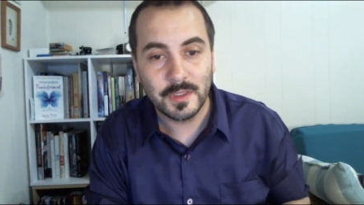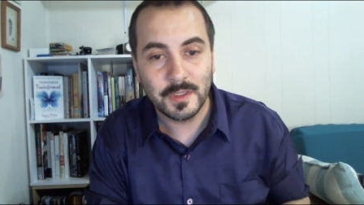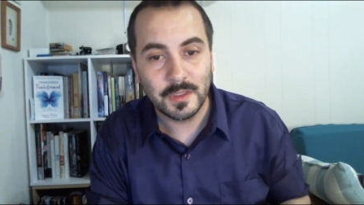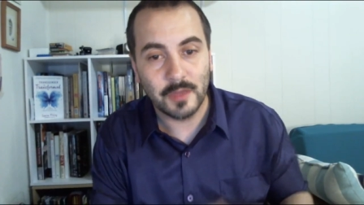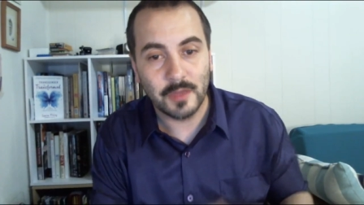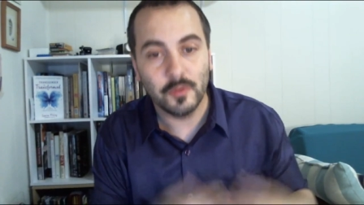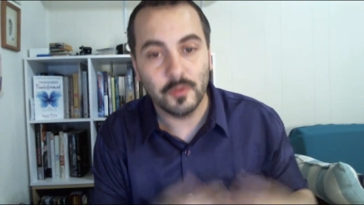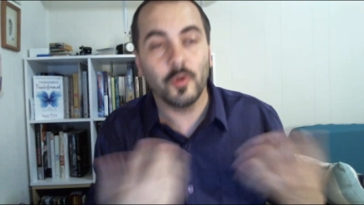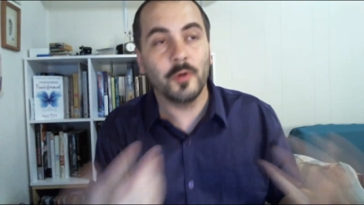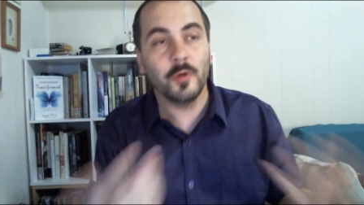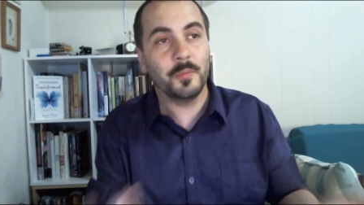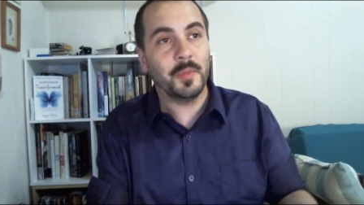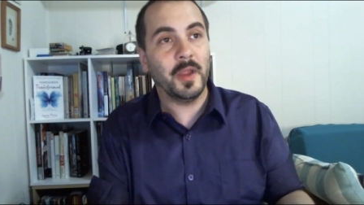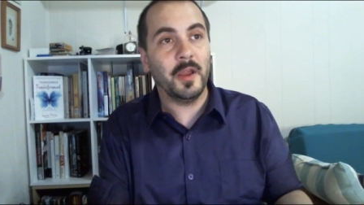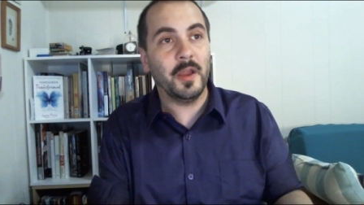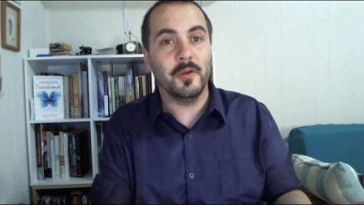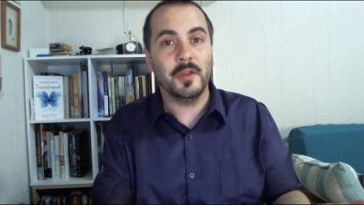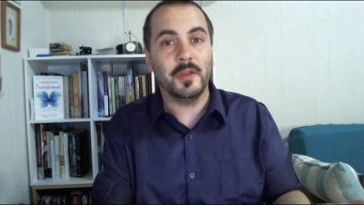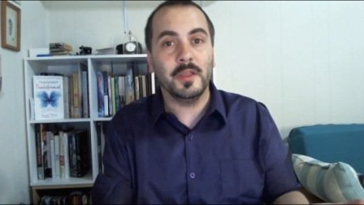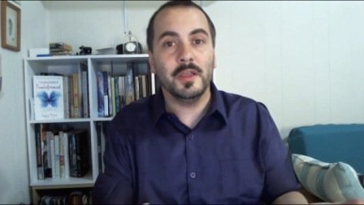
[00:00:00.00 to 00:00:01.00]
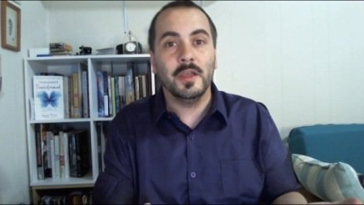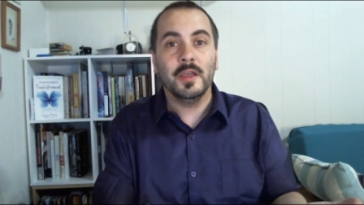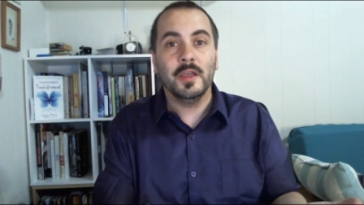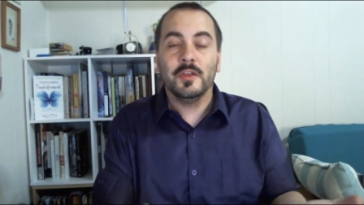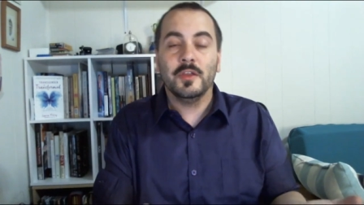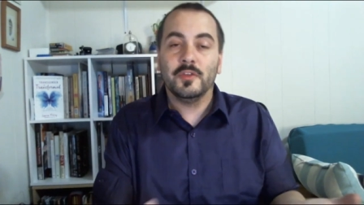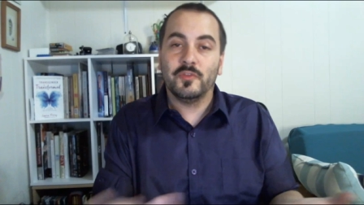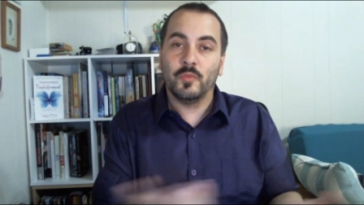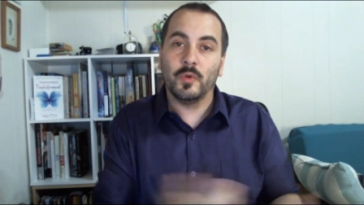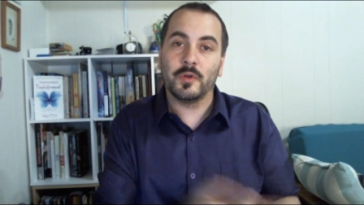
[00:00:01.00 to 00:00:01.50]
Now, Laura Perry
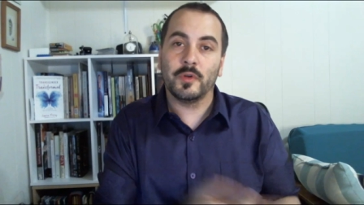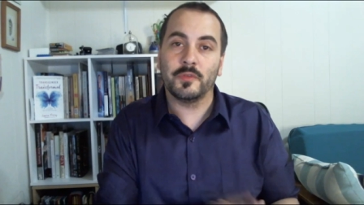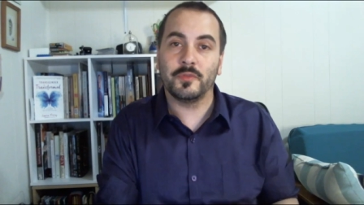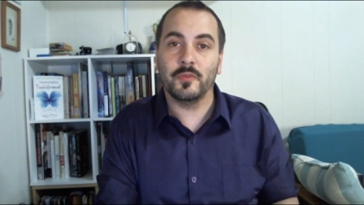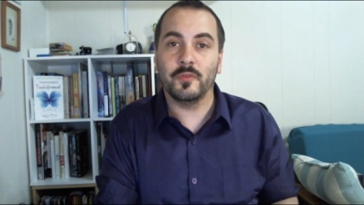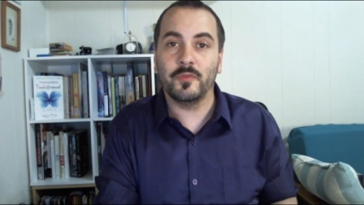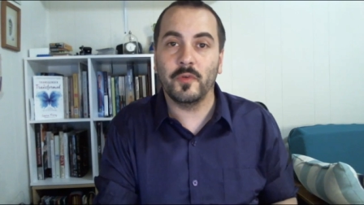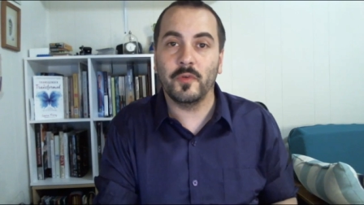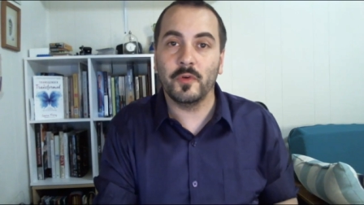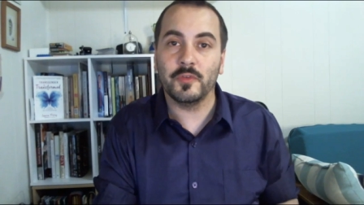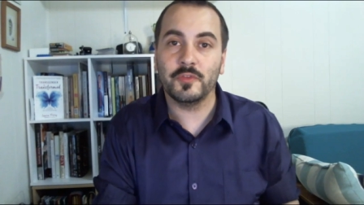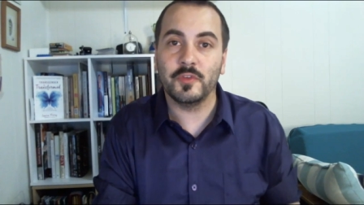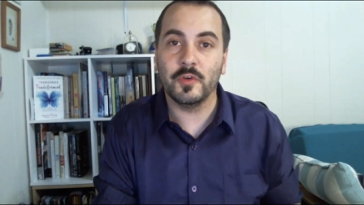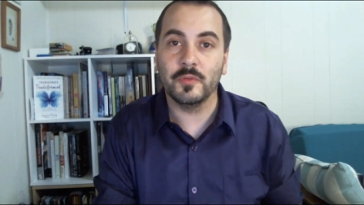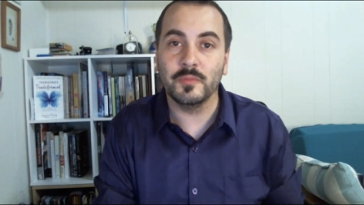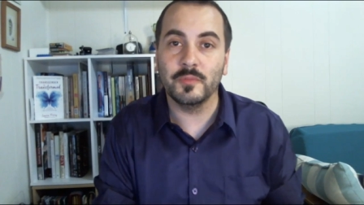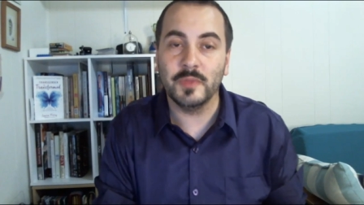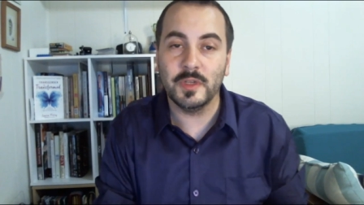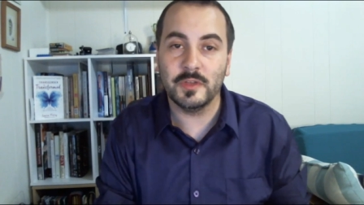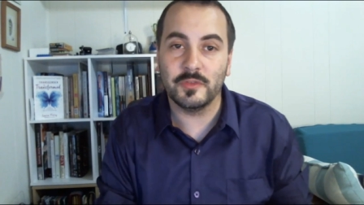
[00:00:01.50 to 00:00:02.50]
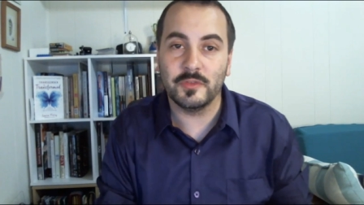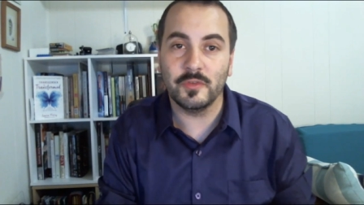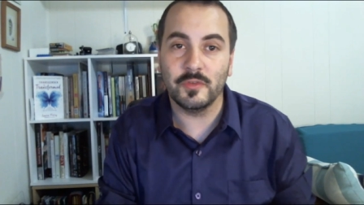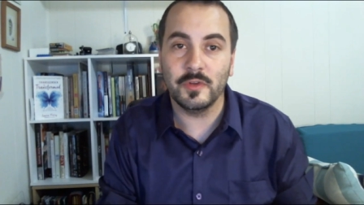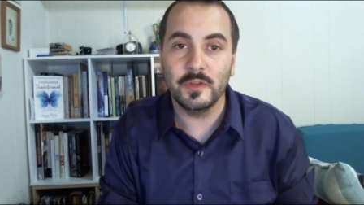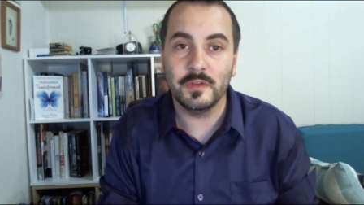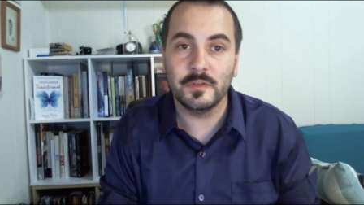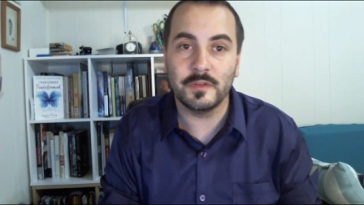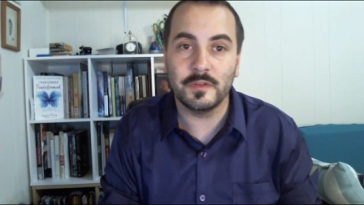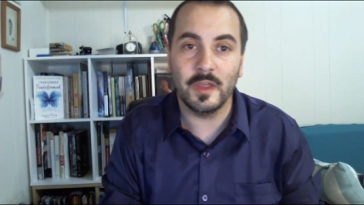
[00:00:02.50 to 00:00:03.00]
works for First Stone
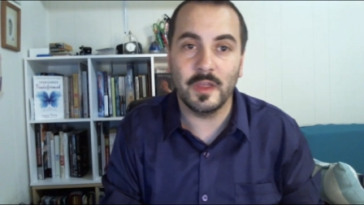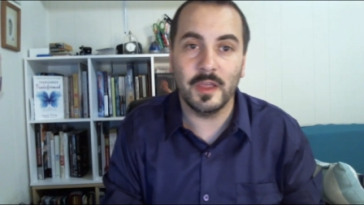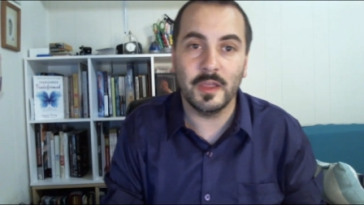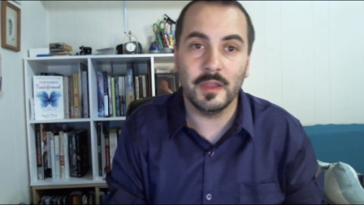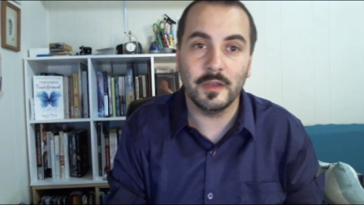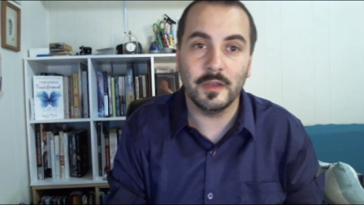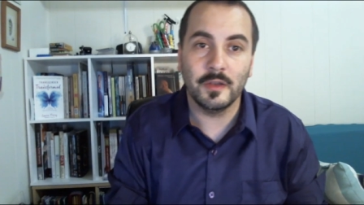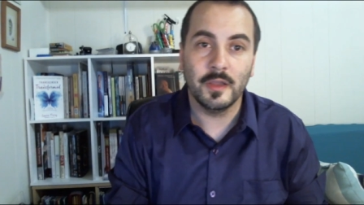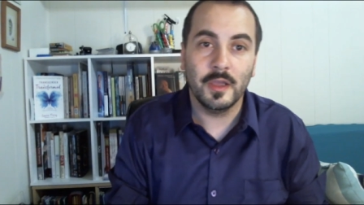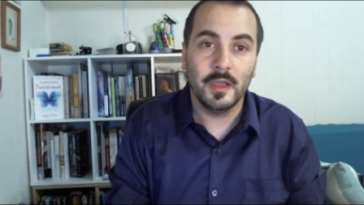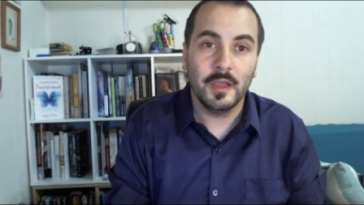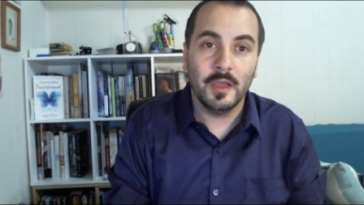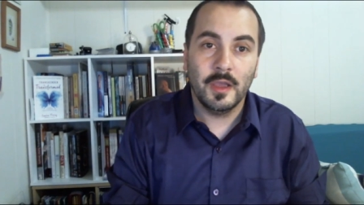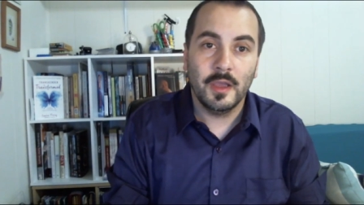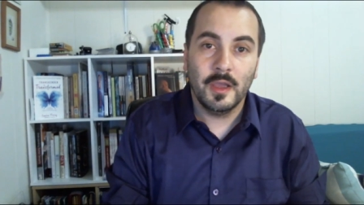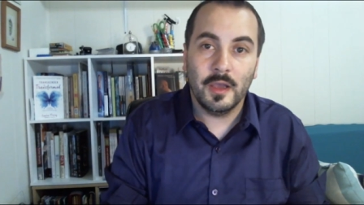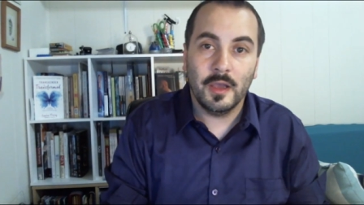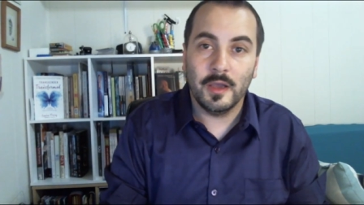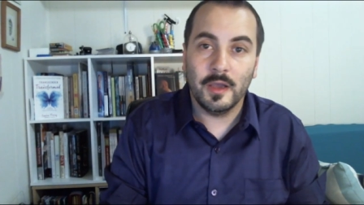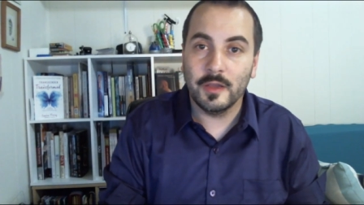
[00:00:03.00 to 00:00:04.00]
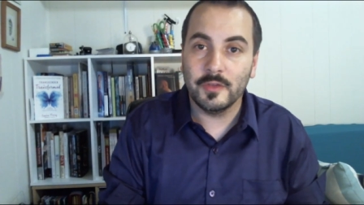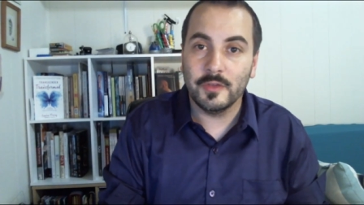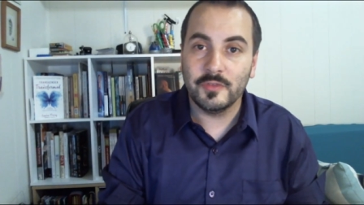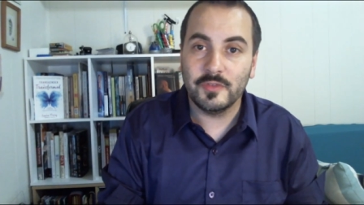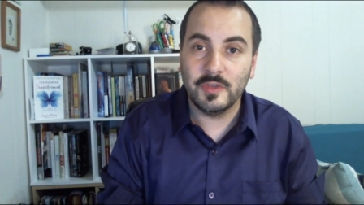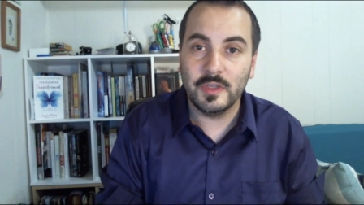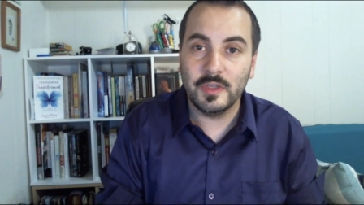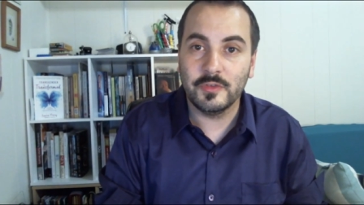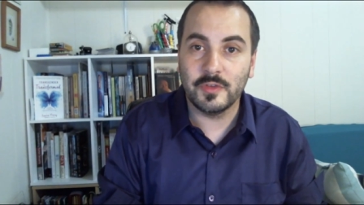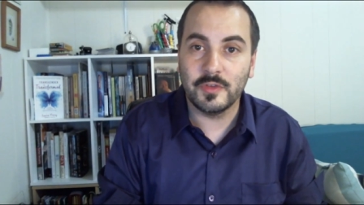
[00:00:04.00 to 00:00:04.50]
Ministries, and uh,
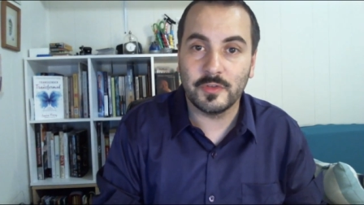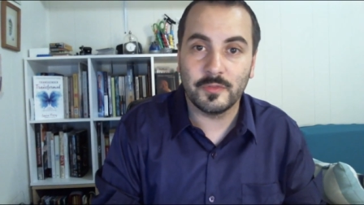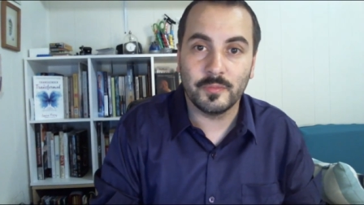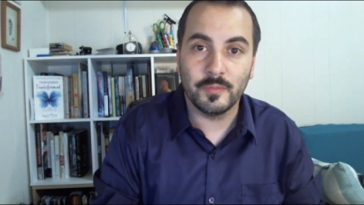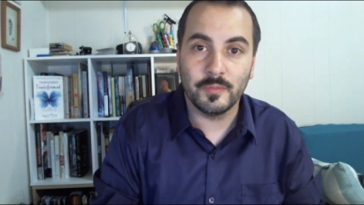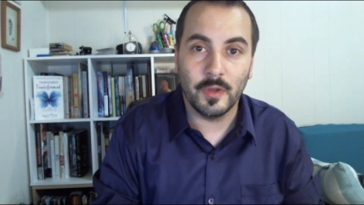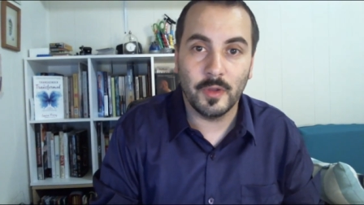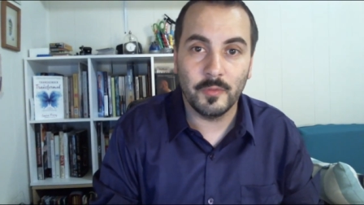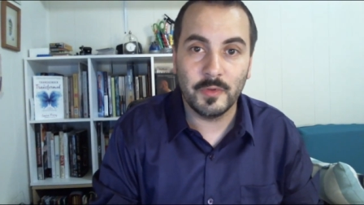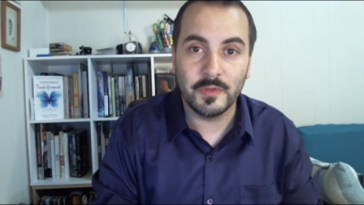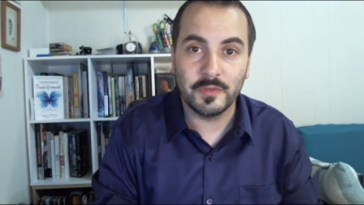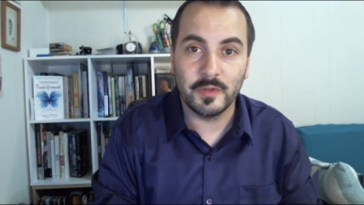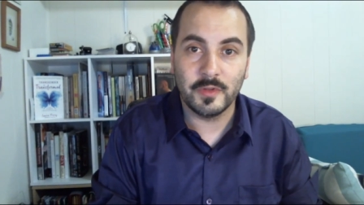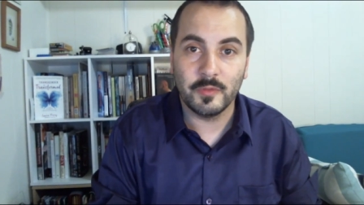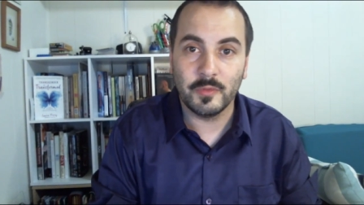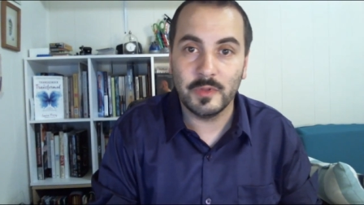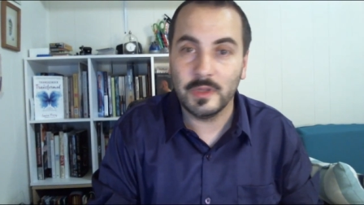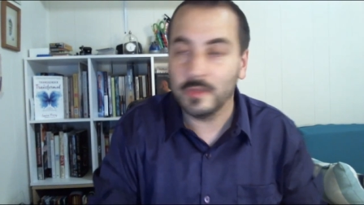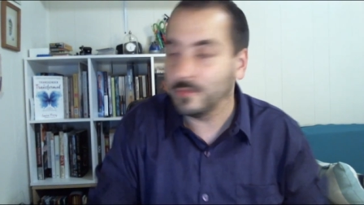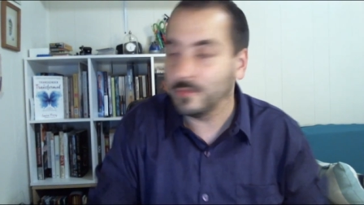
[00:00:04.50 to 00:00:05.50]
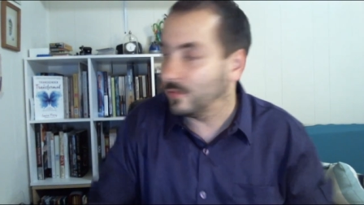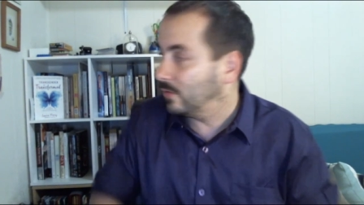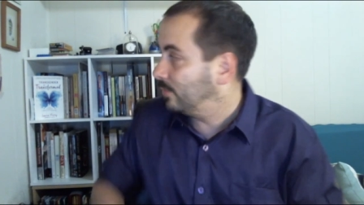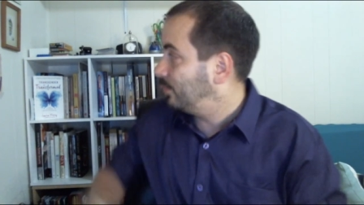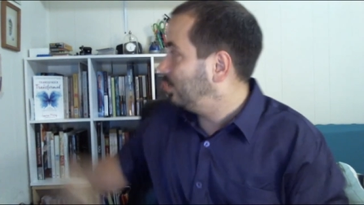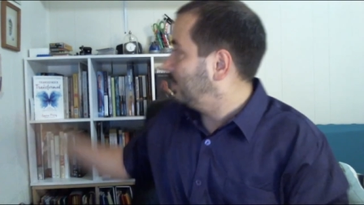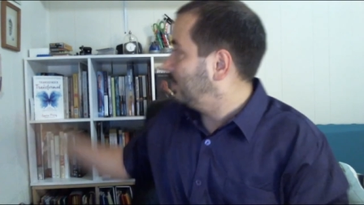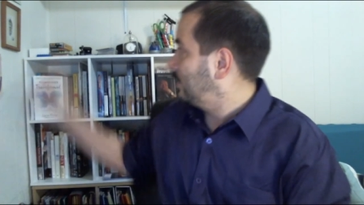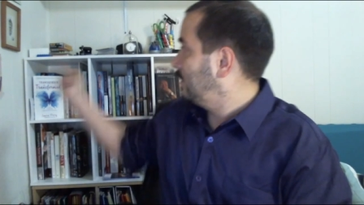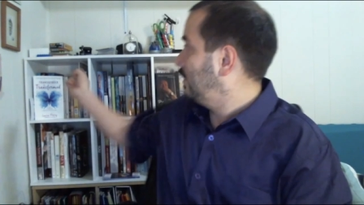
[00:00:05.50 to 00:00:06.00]
she just recently released her book,